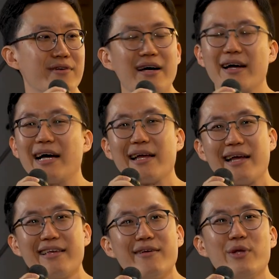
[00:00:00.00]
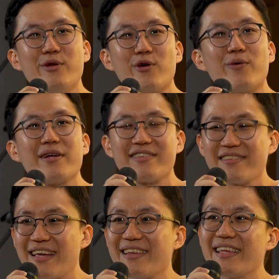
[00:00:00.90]
I think we don't want to
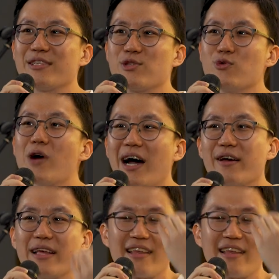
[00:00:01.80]
set too high,